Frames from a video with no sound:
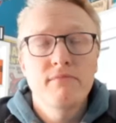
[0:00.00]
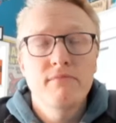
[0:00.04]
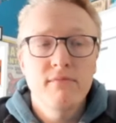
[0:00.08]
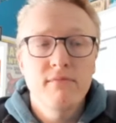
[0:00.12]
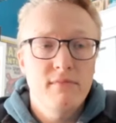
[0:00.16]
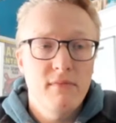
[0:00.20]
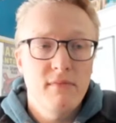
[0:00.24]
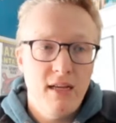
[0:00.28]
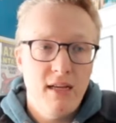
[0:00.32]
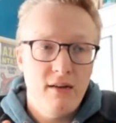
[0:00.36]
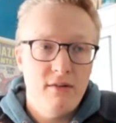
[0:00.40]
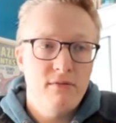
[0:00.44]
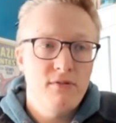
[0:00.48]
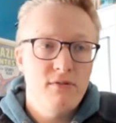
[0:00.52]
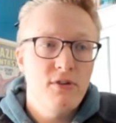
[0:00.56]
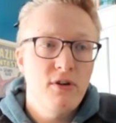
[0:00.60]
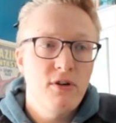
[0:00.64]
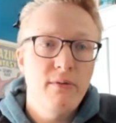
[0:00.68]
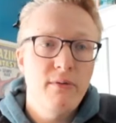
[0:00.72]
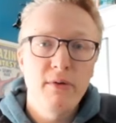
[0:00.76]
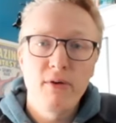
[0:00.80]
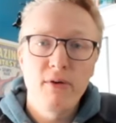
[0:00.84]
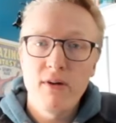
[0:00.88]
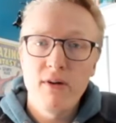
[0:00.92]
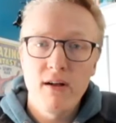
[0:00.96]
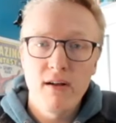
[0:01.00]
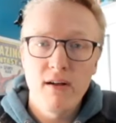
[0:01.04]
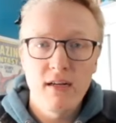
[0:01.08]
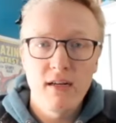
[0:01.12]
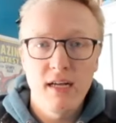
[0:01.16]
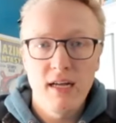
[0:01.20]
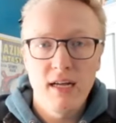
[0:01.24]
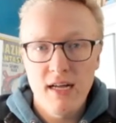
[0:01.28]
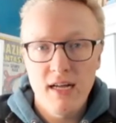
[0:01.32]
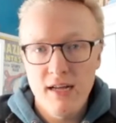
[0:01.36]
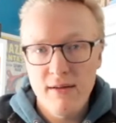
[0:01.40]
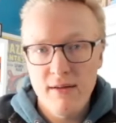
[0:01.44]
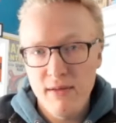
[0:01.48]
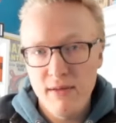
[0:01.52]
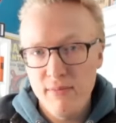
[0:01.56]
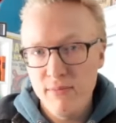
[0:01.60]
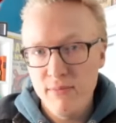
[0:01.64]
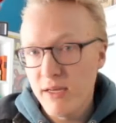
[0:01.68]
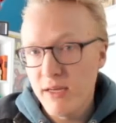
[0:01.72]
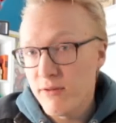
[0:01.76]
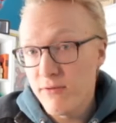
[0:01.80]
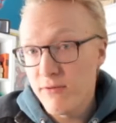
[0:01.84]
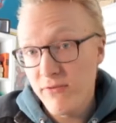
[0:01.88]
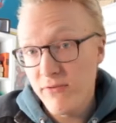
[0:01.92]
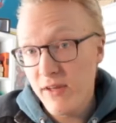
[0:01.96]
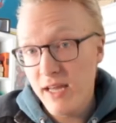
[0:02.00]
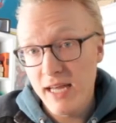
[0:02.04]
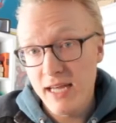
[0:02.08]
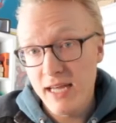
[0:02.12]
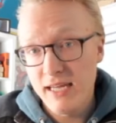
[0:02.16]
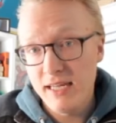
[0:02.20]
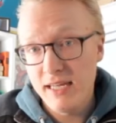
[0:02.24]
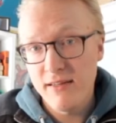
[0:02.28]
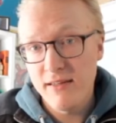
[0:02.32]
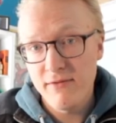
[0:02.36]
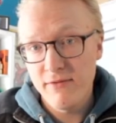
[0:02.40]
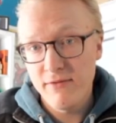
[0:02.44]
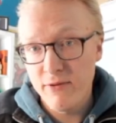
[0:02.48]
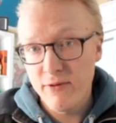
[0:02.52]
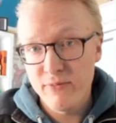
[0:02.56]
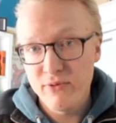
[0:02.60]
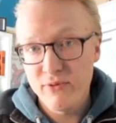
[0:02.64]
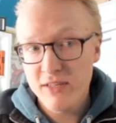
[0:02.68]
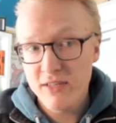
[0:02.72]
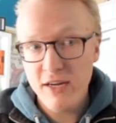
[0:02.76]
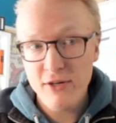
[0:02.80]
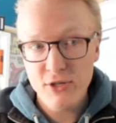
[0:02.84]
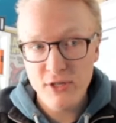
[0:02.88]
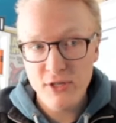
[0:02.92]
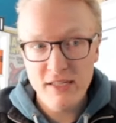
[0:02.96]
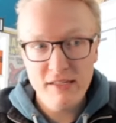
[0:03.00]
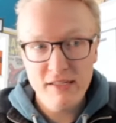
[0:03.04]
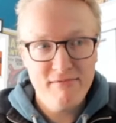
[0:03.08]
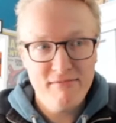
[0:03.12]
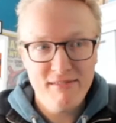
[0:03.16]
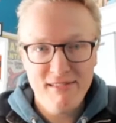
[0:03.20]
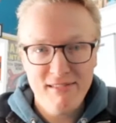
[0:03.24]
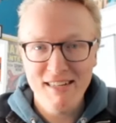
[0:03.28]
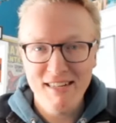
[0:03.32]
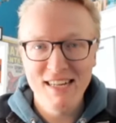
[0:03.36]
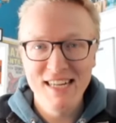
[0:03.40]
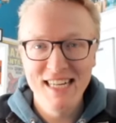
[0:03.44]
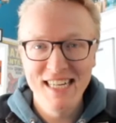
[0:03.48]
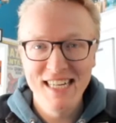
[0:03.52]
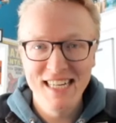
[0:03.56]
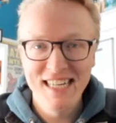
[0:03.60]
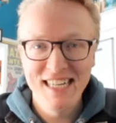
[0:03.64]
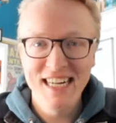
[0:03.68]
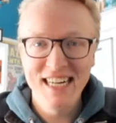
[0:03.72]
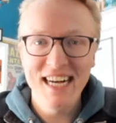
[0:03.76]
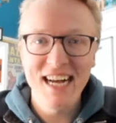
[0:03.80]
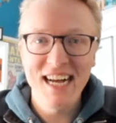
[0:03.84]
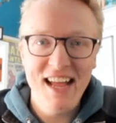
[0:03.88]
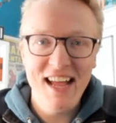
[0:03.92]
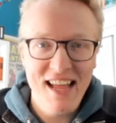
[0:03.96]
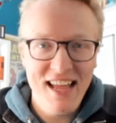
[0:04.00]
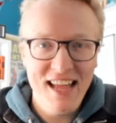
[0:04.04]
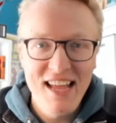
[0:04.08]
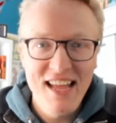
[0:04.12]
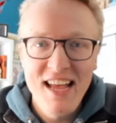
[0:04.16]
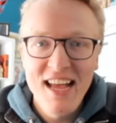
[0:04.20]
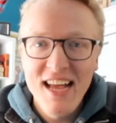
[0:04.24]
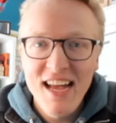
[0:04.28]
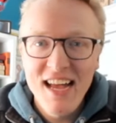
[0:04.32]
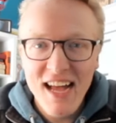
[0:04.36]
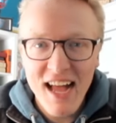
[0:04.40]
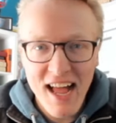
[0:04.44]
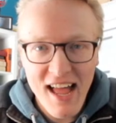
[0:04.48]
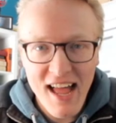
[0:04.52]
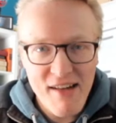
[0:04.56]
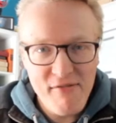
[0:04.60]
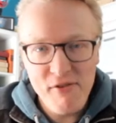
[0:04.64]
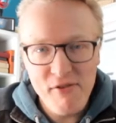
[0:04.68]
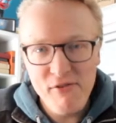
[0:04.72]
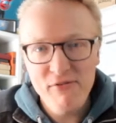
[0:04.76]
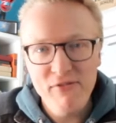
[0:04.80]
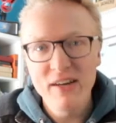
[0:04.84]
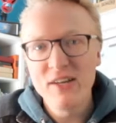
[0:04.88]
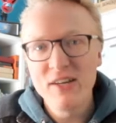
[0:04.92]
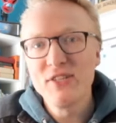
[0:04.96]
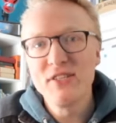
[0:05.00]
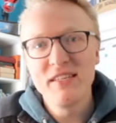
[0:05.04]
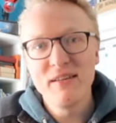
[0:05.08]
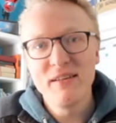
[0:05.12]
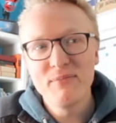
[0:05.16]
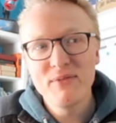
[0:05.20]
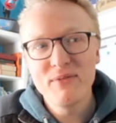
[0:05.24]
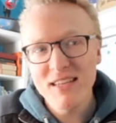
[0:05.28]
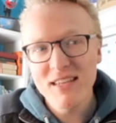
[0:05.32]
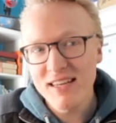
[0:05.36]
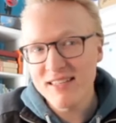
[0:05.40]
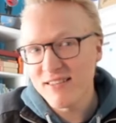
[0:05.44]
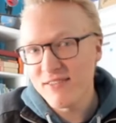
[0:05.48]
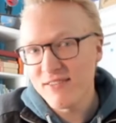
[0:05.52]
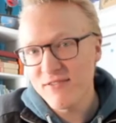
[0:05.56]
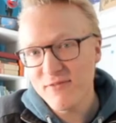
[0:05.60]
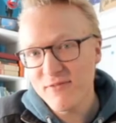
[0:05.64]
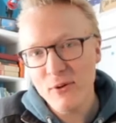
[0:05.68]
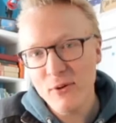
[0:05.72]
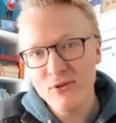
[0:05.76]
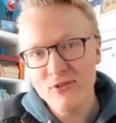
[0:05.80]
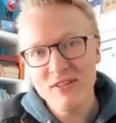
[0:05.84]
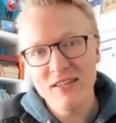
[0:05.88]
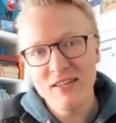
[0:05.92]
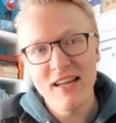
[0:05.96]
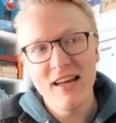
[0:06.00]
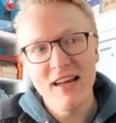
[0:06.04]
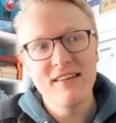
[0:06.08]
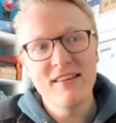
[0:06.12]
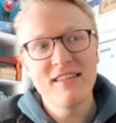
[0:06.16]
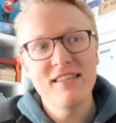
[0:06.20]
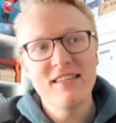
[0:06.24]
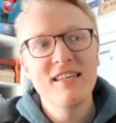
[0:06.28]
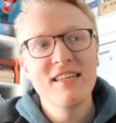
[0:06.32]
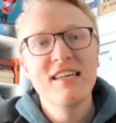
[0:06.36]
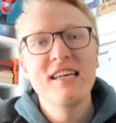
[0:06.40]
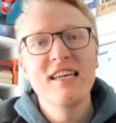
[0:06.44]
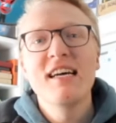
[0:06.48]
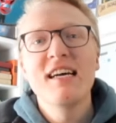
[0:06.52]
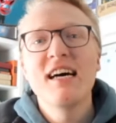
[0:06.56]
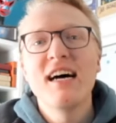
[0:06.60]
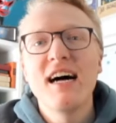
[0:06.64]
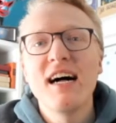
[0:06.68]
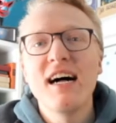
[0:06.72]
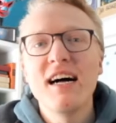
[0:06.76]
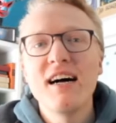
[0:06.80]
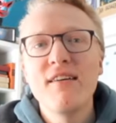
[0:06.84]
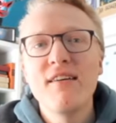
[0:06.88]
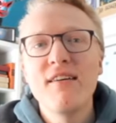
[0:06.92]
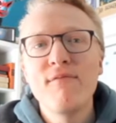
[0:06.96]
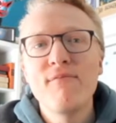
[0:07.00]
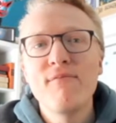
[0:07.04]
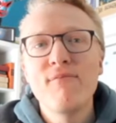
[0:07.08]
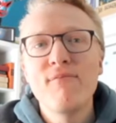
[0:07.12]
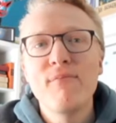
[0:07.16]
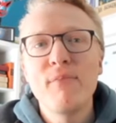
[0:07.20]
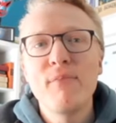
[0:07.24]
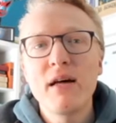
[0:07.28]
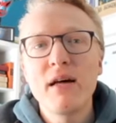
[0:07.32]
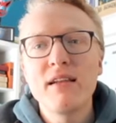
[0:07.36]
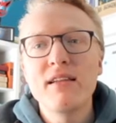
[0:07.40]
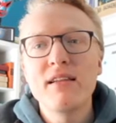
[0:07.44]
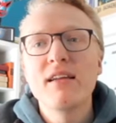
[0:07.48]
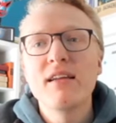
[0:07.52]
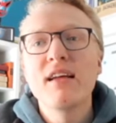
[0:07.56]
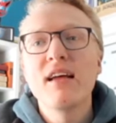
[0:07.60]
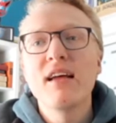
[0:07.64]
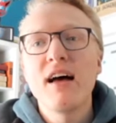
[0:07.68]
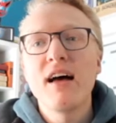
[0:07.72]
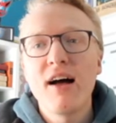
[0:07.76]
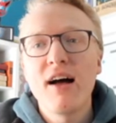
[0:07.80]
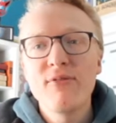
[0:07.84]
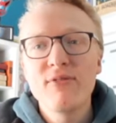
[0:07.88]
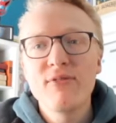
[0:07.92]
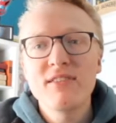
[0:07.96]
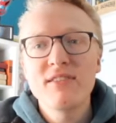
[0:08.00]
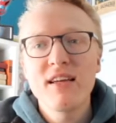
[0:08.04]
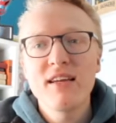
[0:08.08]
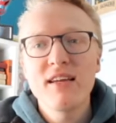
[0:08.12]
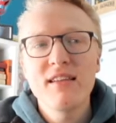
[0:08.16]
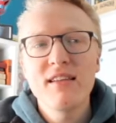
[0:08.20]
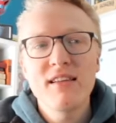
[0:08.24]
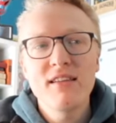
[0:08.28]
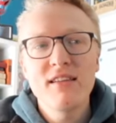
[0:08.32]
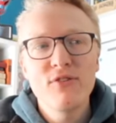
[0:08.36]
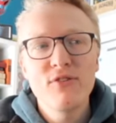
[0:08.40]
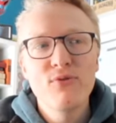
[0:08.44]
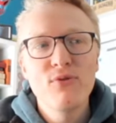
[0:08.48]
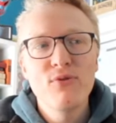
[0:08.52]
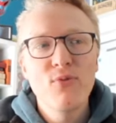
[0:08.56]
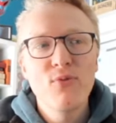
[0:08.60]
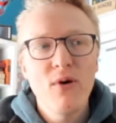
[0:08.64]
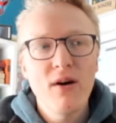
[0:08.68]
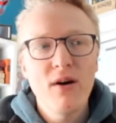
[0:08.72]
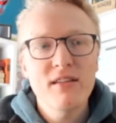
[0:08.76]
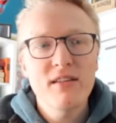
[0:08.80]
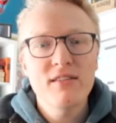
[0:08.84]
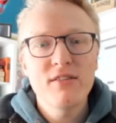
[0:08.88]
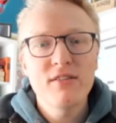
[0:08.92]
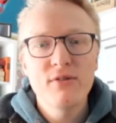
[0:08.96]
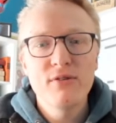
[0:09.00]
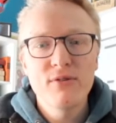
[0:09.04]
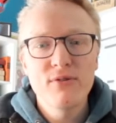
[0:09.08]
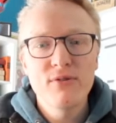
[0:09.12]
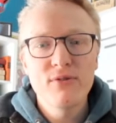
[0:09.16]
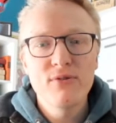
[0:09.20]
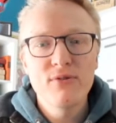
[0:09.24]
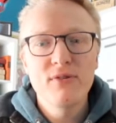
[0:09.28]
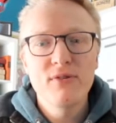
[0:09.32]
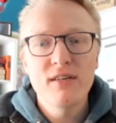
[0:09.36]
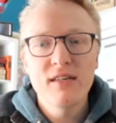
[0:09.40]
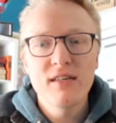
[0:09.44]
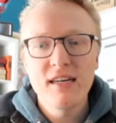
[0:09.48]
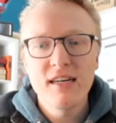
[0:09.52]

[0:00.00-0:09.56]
Now, don't get me wrong, I am a big fan of obsession. I have a fairly obsessive personality, but I would say that you would want to